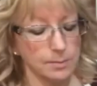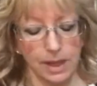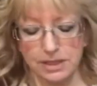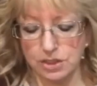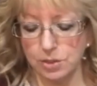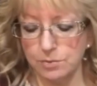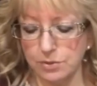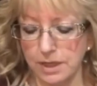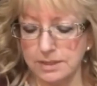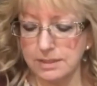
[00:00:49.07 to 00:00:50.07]
ice cube
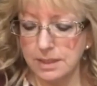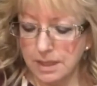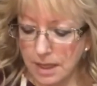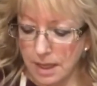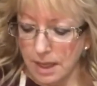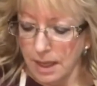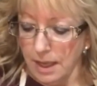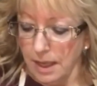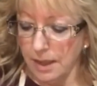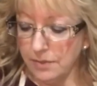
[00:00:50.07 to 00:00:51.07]
trays.
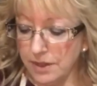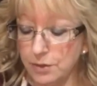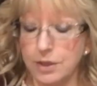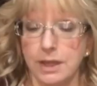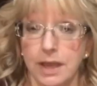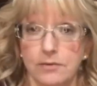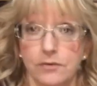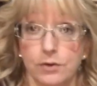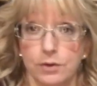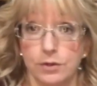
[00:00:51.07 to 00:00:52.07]
And then you can have it
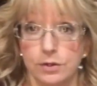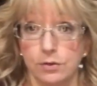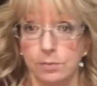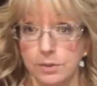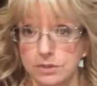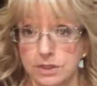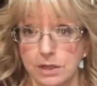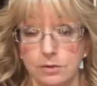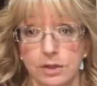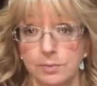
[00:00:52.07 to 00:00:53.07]
for your Good Girl Moonshine,
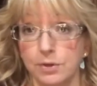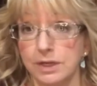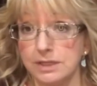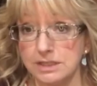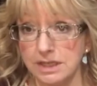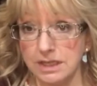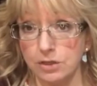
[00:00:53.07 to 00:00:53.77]
or you can put it in tea.